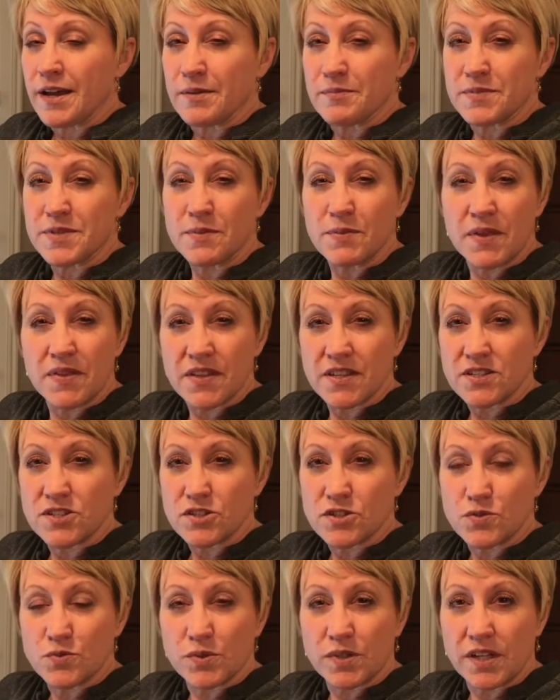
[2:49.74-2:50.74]
something that's
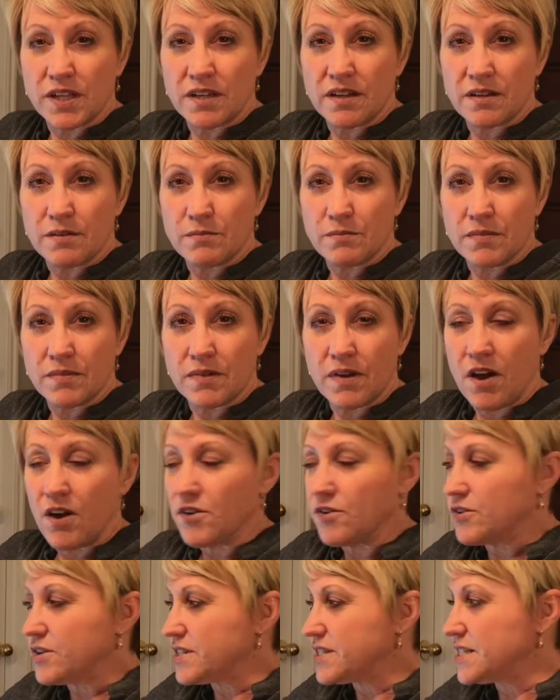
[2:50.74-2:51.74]
just really
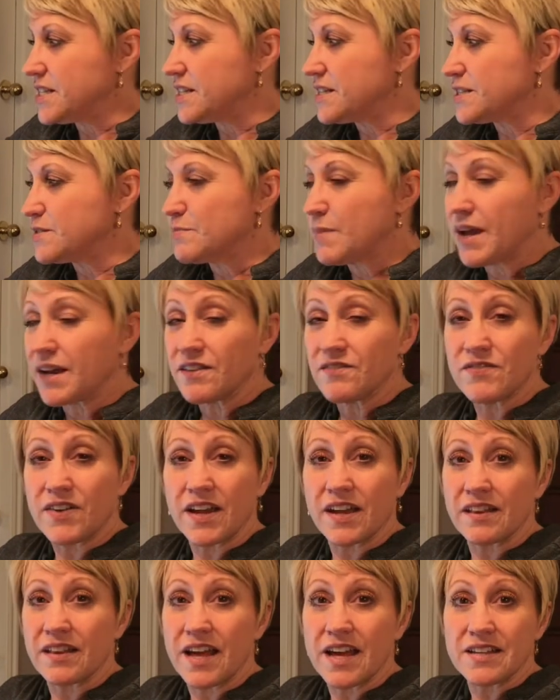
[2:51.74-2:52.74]
harder to see, this
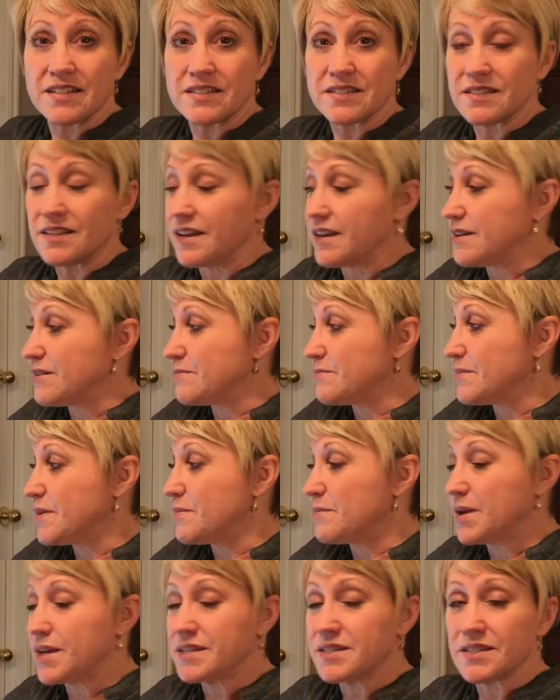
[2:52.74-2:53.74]
magnifying glass
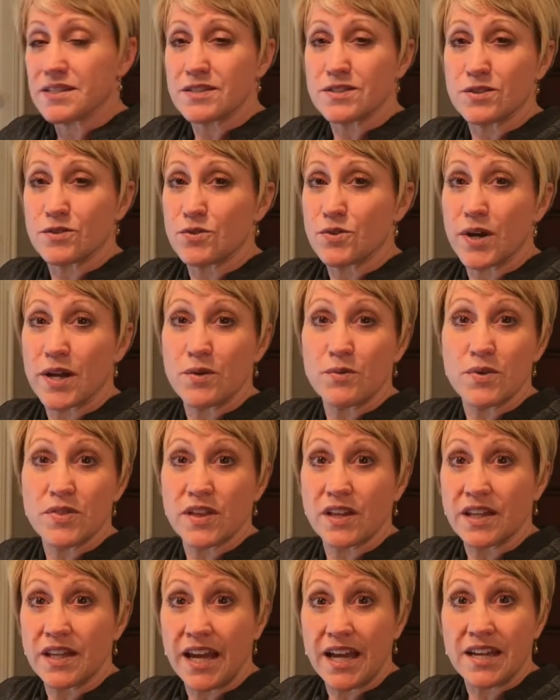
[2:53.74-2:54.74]
makes it so great. With
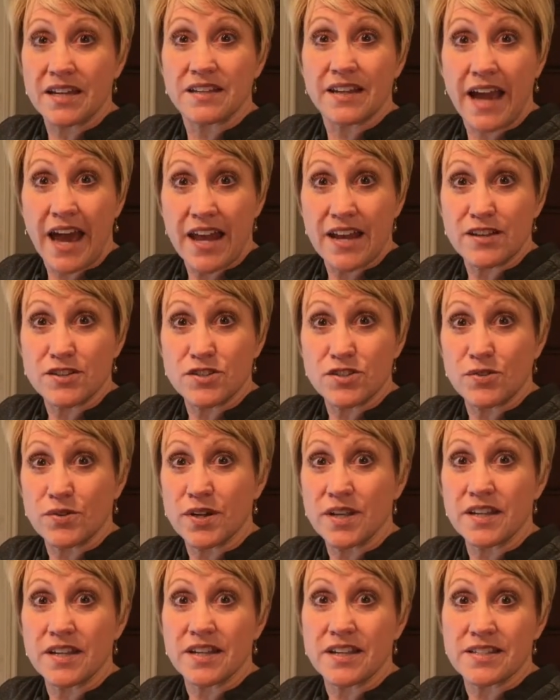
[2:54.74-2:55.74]
a light added to
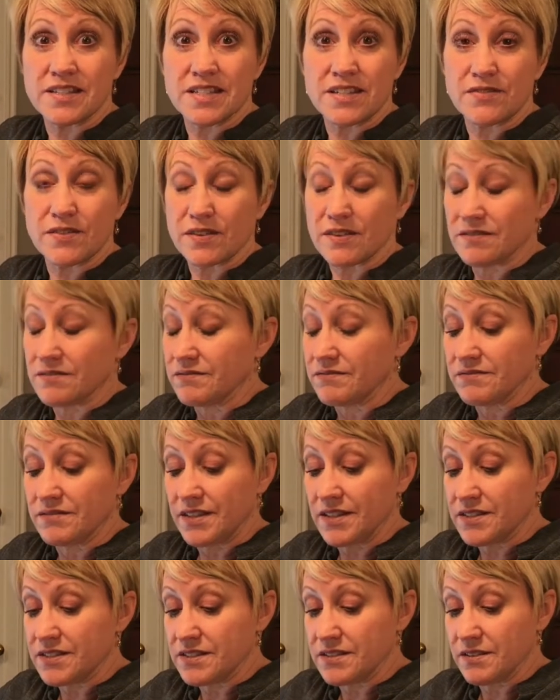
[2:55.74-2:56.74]
it,
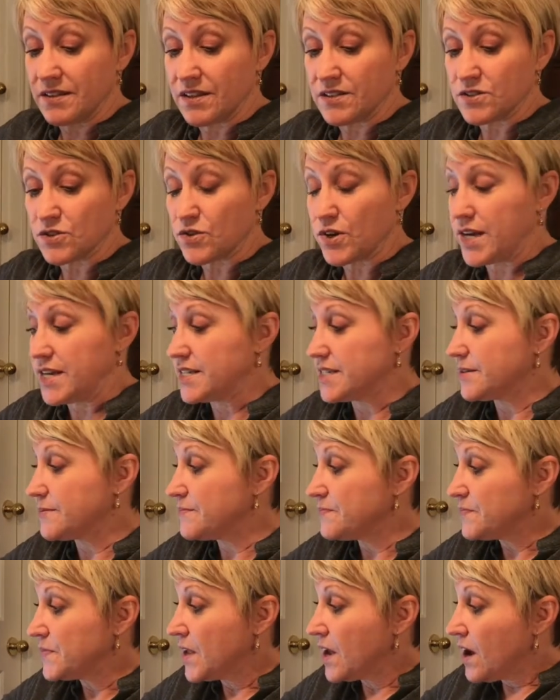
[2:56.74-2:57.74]
it's great.
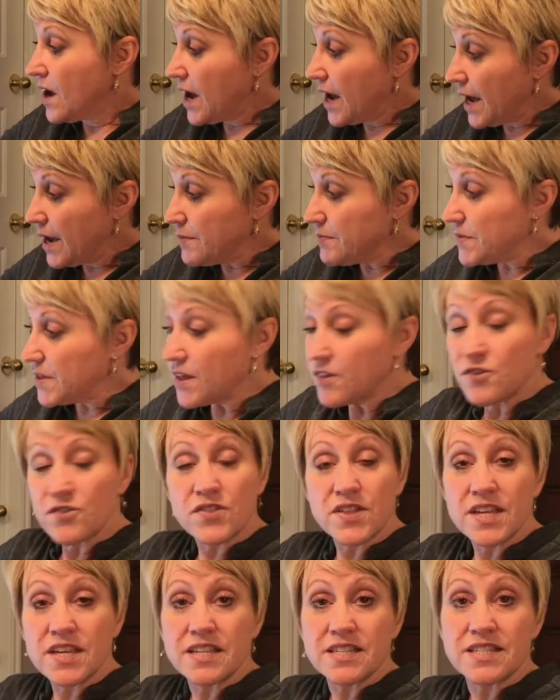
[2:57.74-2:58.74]
The other
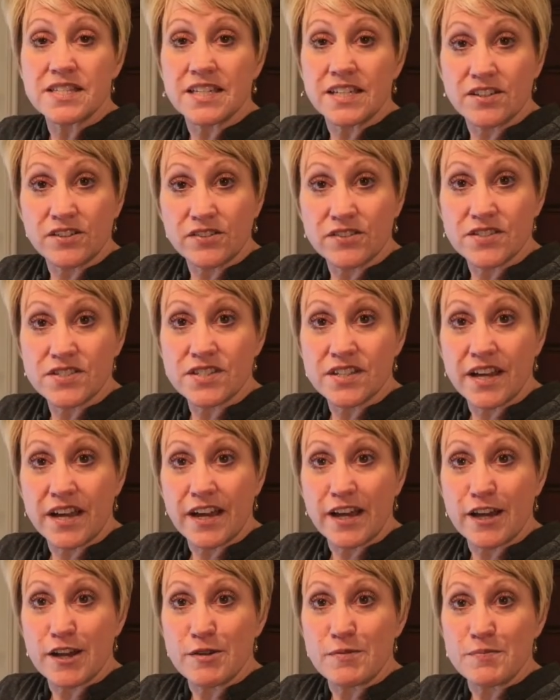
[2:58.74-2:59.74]
thing is needles.
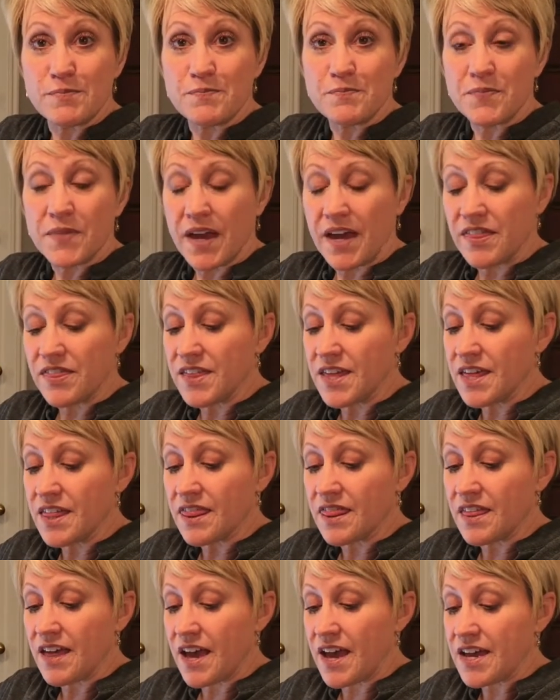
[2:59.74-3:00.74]
I
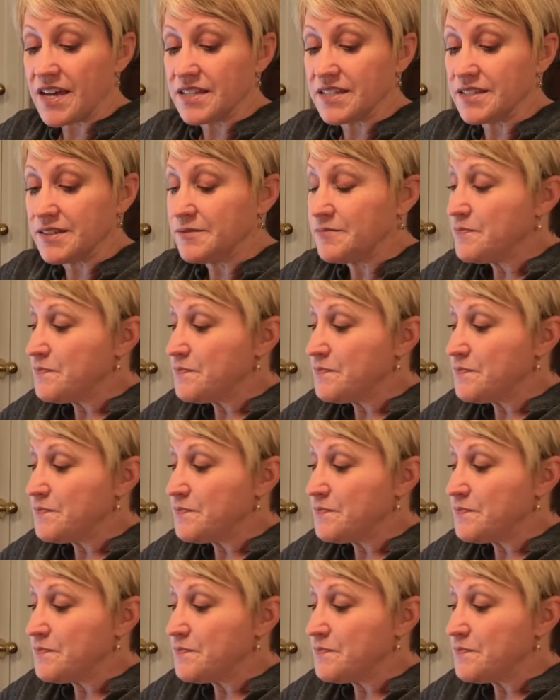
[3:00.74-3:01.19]
think that